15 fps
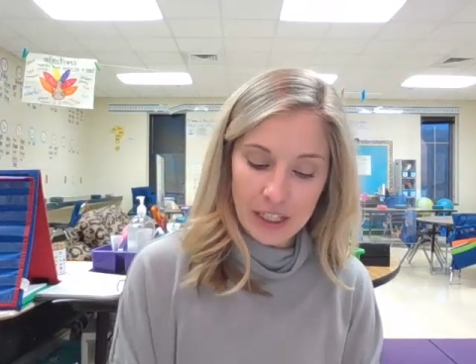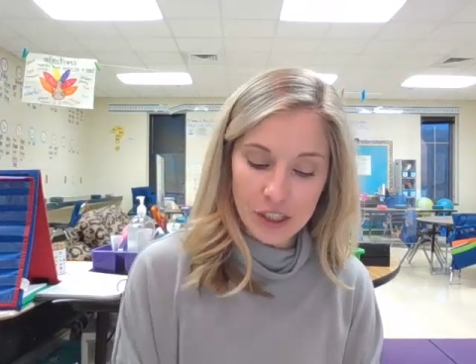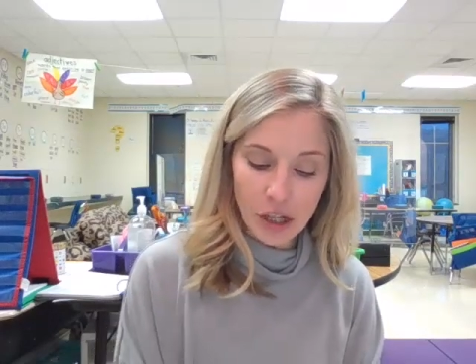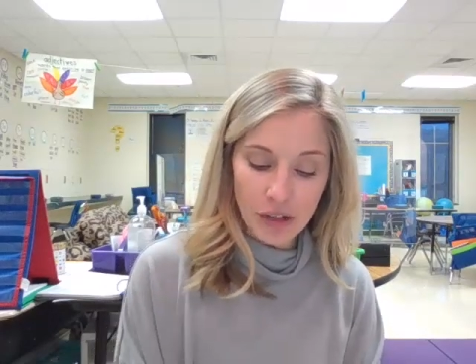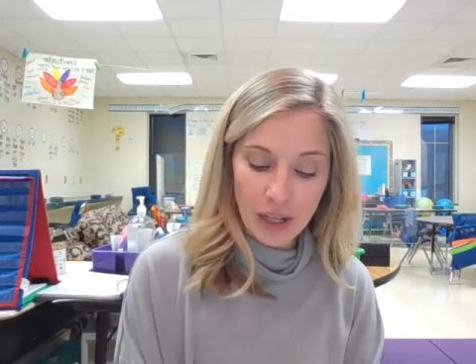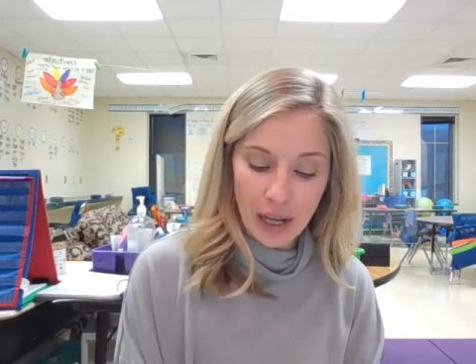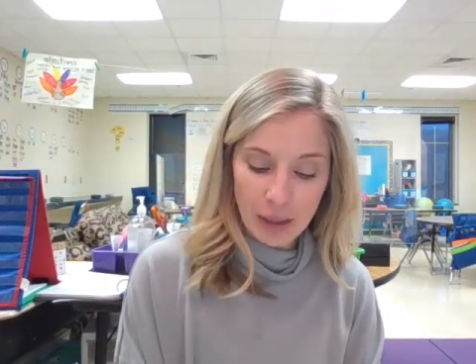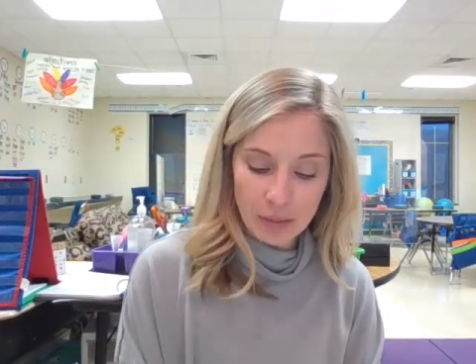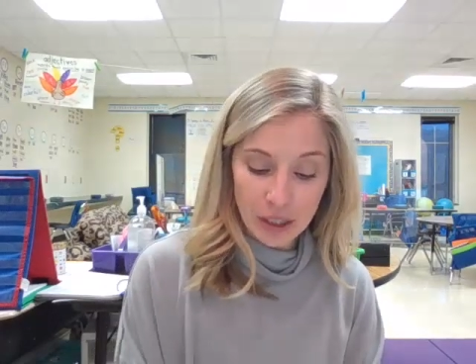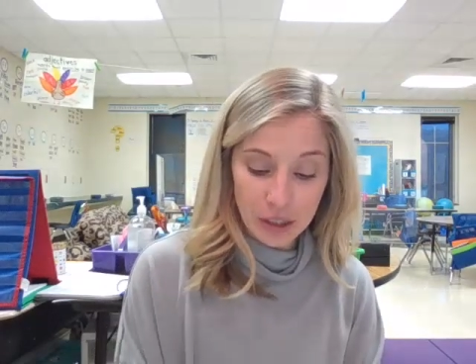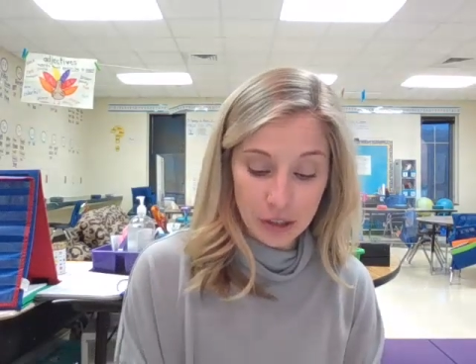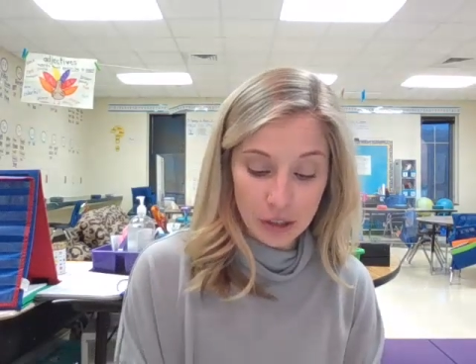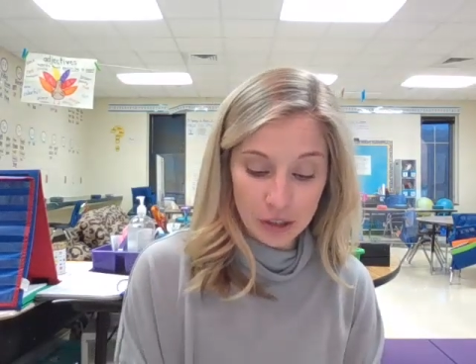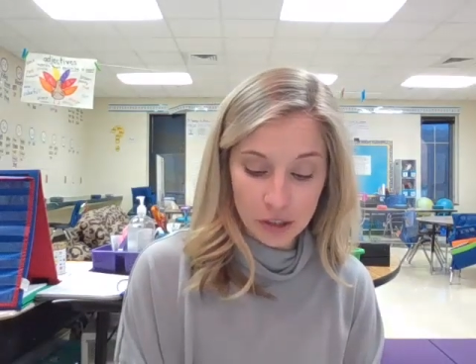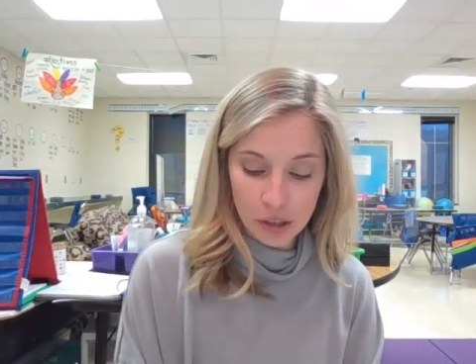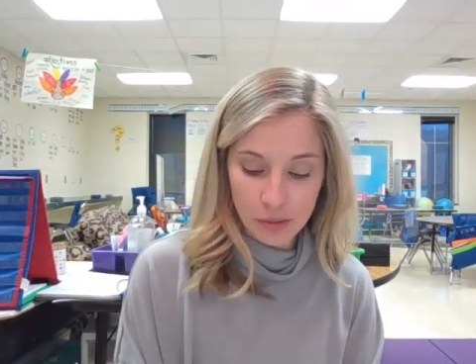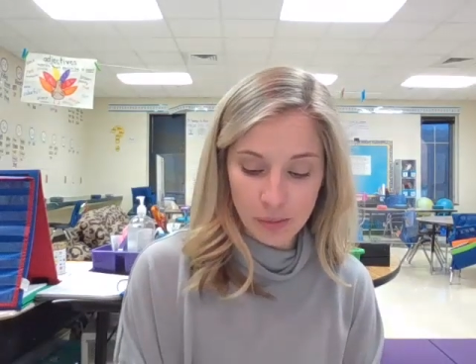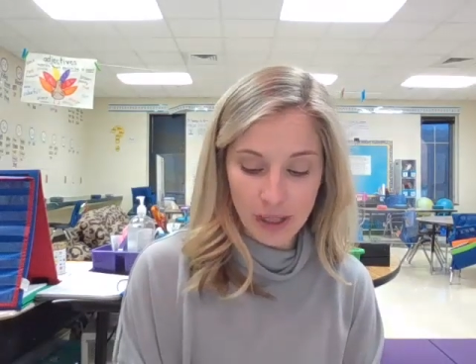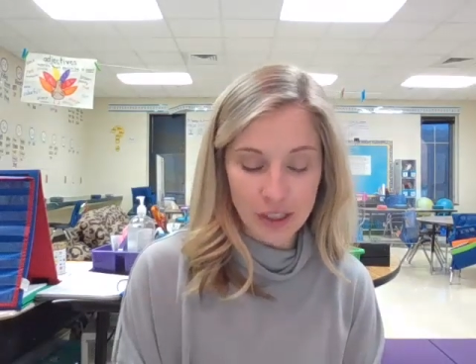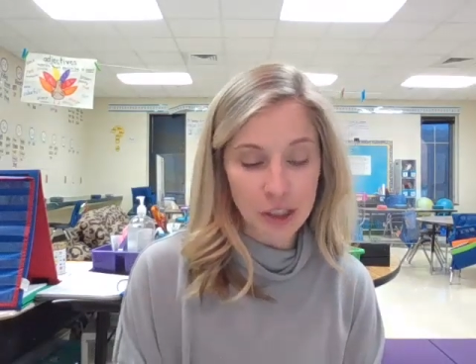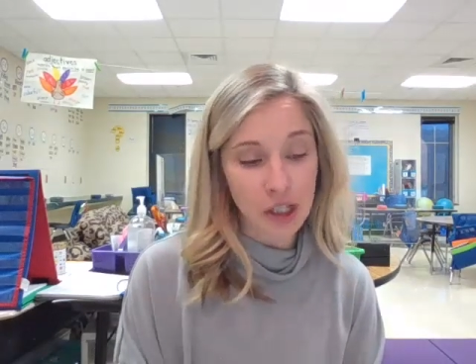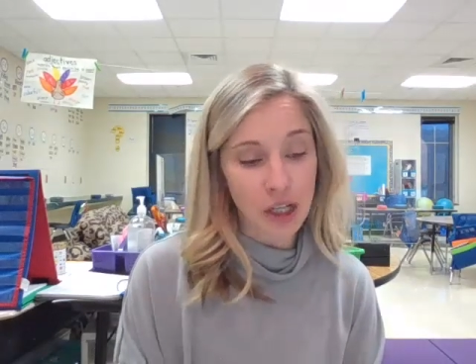He showed Captain Cook,
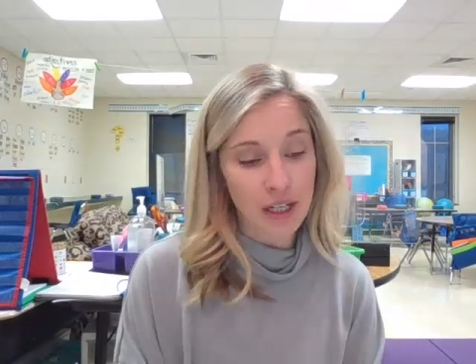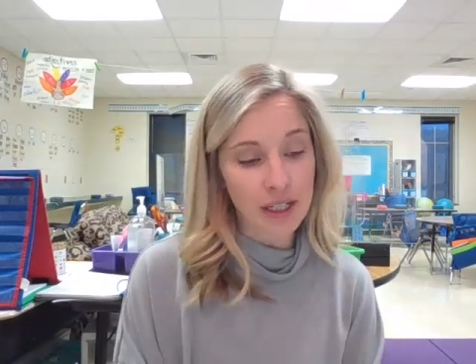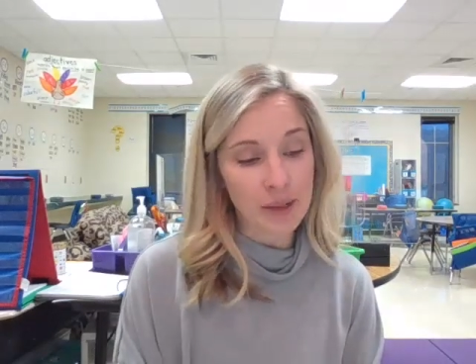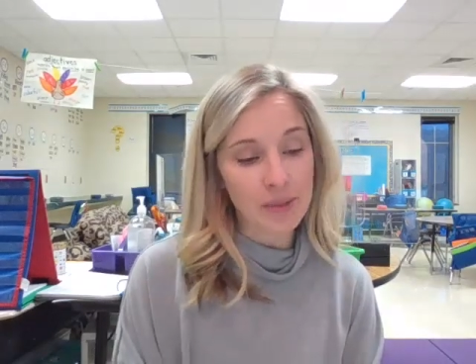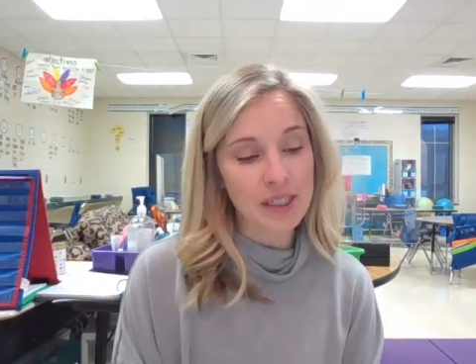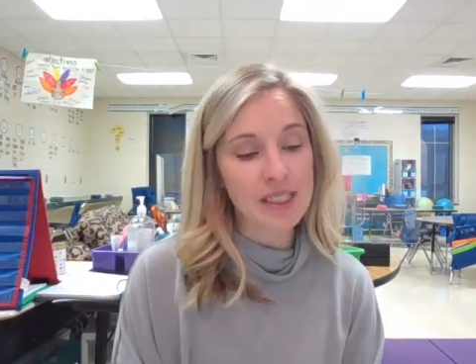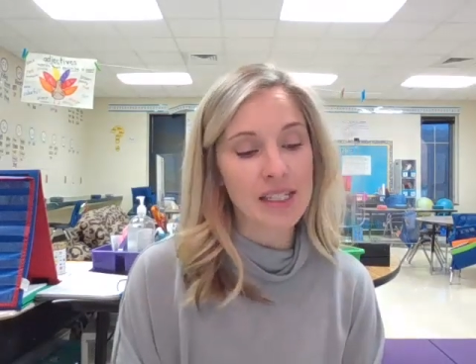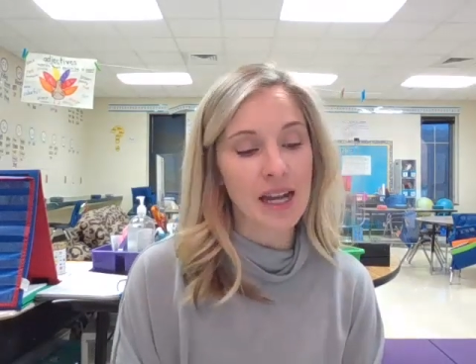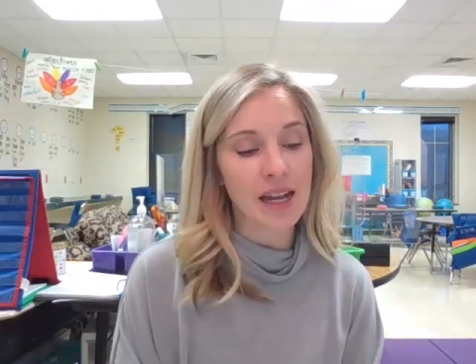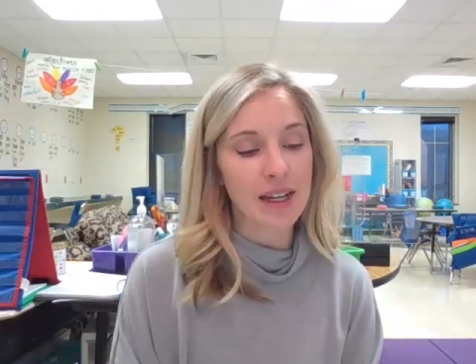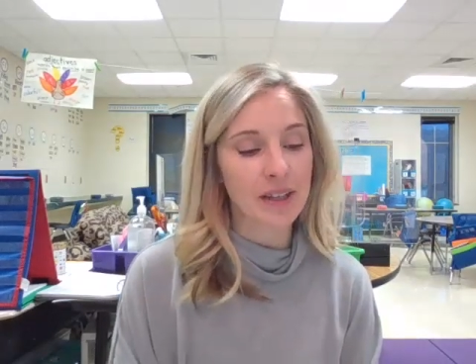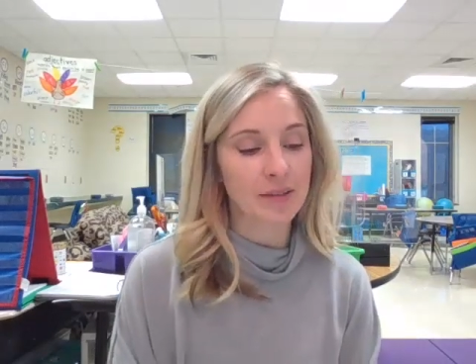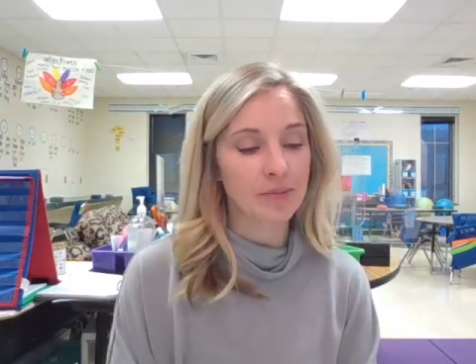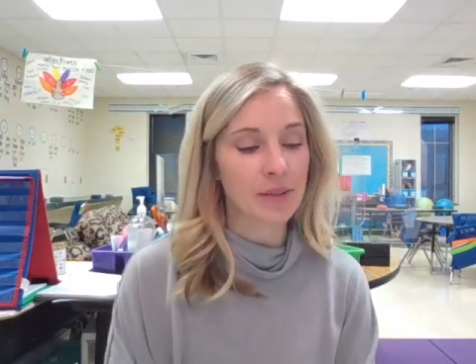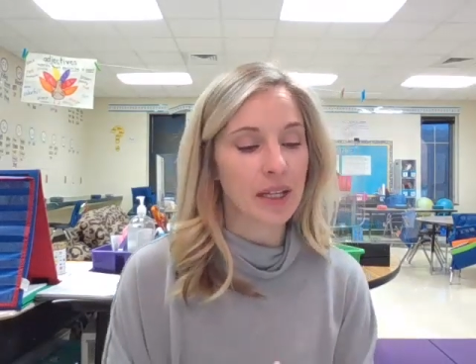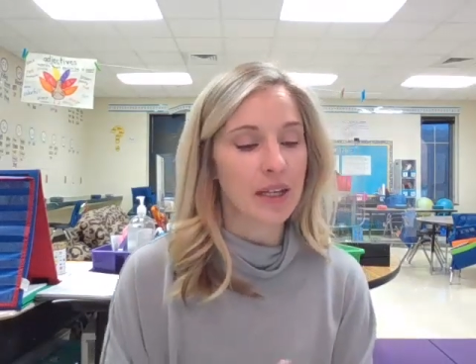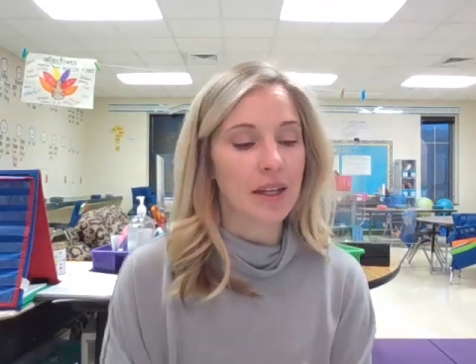too, by shutting him inside it.